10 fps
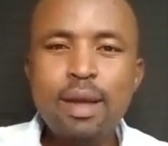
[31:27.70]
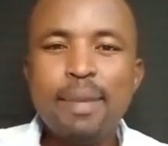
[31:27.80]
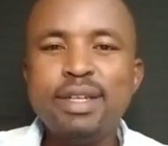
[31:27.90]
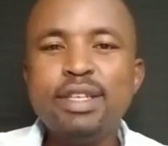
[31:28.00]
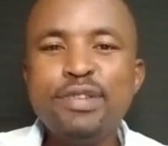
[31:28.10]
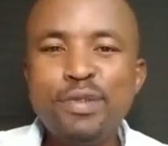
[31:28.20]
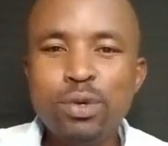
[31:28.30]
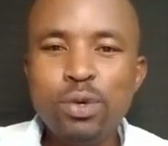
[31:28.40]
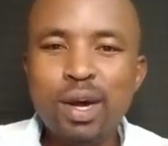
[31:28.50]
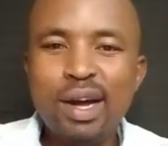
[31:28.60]
But if
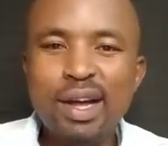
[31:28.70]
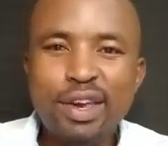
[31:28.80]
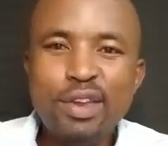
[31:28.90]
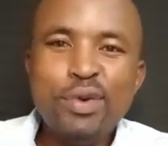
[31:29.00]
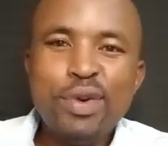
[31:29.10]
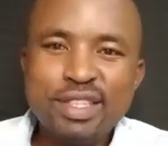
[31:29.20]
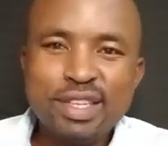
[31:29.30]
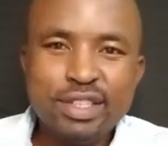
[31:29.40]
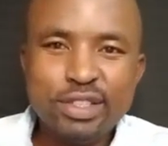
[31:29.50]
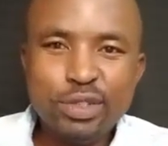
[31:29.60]
you are a new
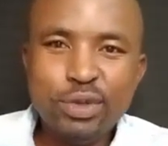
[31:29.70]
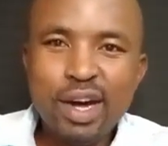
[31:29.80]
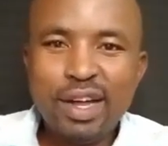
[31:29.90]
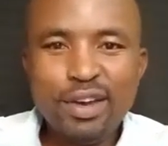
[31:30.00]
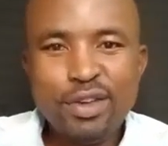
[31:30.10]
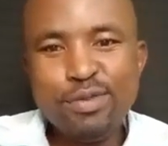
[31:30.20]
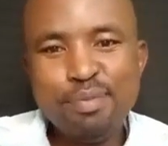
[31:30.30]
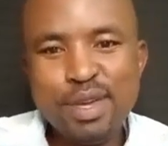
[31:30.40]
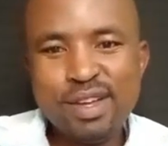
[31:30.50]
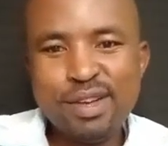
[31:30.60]
entrant, you are new
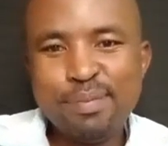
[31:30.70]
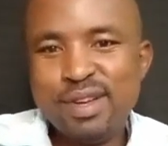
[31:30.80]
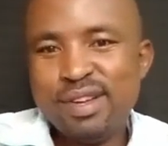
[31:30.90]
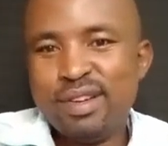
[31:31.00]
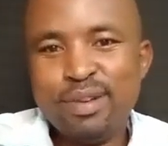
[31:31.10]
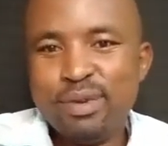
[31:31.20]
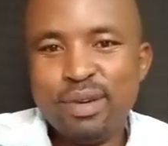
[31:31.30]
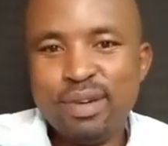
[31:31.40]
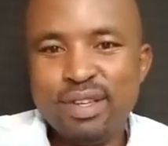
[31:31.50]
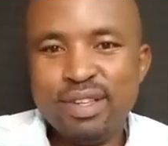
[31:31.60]

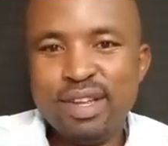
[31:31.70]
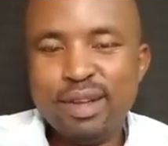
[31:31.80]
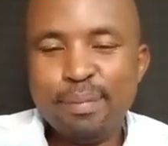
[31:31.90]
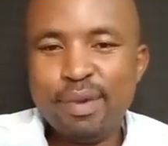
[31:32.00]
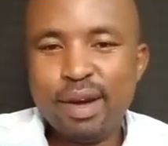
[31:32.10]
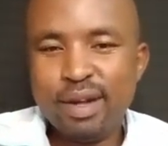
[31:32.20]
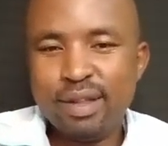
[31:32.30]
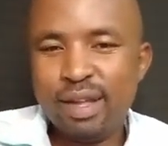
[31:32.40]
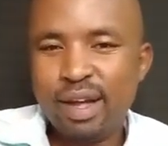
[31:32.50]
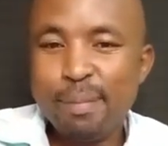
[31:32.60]

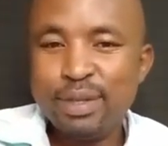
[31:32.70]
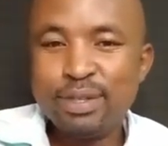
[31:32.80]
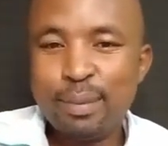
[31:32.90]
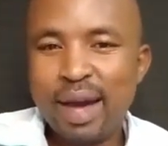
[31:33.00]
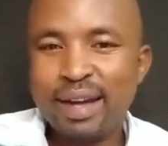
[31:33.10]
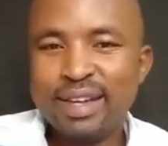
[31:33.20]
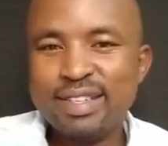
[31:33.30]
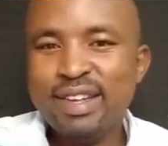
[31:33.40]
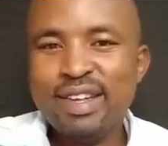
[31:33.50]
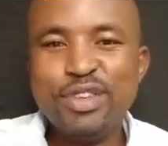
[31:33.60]
in the capital
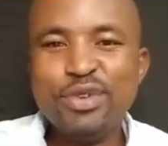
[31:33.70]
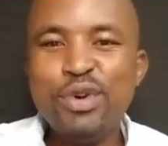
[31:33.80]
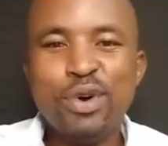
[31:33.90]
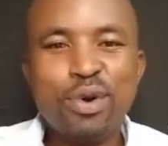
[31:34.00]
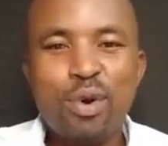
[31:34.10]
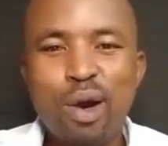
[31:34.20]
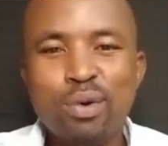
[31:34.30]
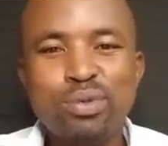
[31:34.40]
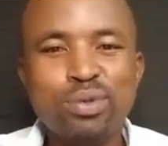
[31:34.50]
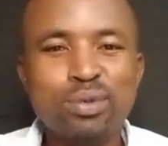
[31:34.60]
markets, you don't know
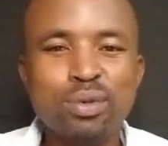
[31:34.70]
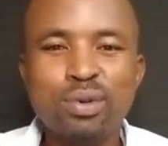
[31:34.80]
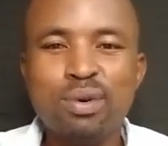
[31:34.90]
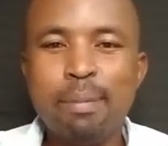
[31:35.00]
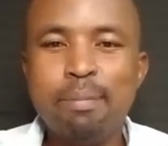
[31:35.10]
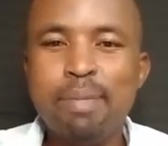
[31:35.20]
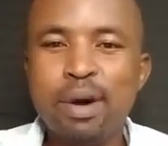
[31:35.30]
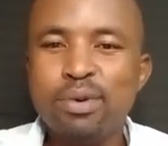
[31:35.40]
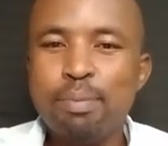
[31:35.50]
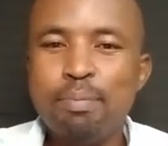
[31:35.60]
how to go
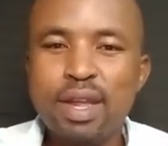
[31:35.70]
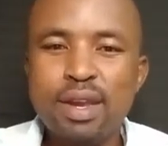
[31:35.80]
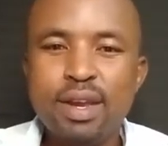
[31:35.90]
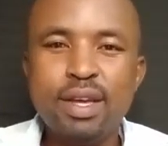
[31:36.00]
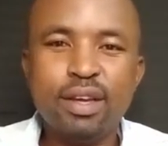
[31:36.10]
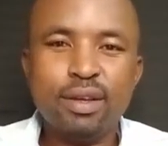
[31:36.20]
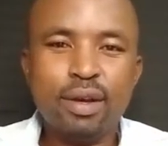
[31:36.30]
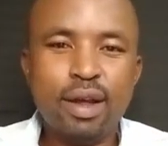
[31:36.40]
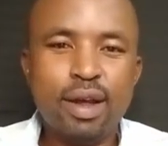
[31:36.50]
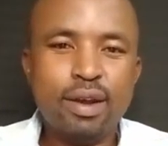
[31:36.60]
about
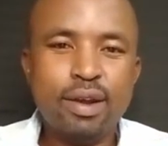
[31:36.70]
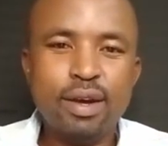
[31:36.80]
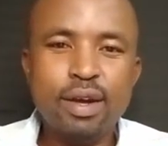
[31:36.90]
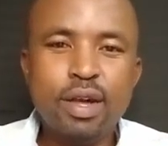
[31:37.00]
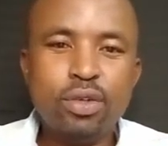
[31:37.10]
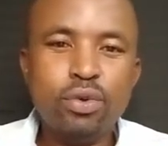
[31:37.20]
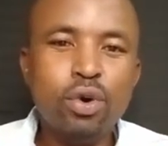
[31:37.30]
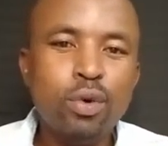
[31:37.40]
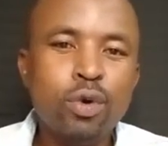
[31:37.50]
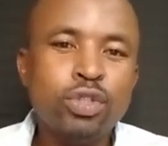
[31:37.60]
bidding, and you
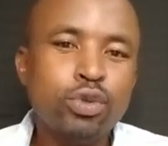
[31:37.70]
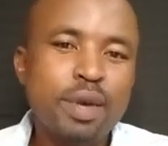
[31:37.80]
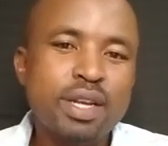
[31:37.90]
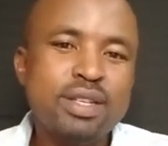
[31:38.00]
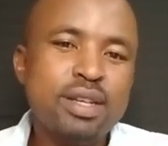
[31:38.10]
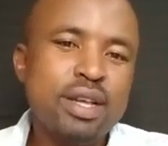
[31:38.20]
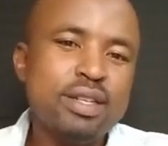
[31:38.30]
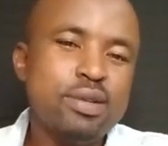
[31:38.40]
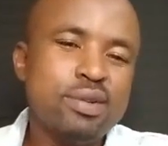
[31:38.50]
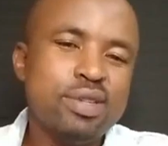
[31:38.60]
don't want to bid
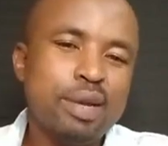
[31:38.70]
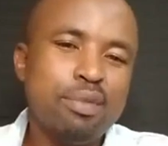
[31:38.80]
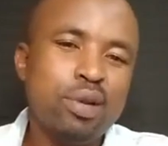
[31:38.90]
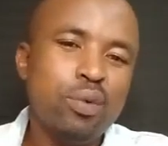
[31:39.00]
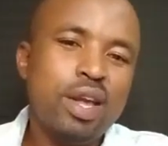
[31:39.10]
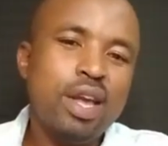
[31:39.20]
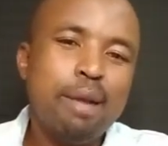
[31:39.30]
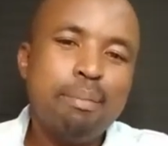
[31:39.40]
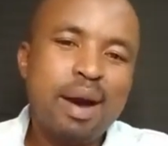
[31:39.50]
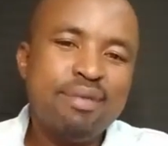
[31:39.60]
something way
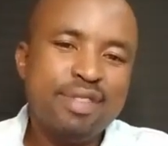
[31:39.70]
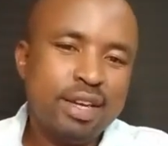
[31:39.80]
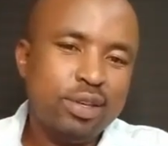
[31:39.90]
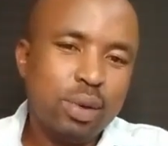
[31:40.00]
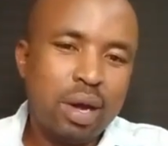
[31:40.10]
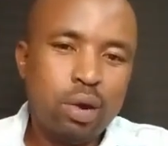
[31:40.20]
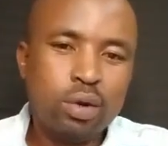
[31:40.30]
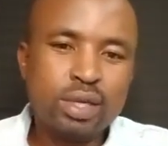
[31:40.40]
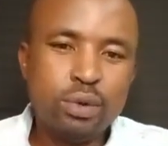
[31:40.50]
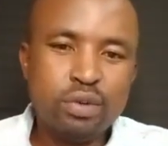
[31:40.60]
above that, you are
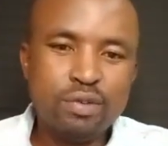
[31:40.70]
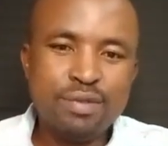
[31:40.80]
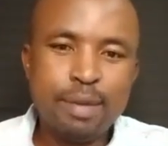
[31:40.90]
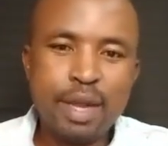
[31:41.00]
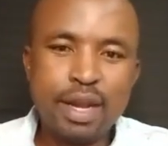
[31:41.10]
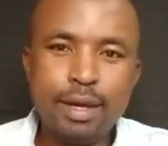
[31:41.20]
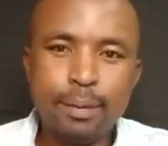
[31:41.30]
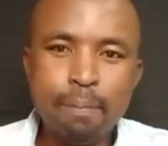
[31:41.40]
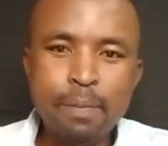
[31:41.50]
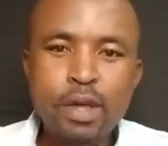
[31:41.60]
locked out of the bidding.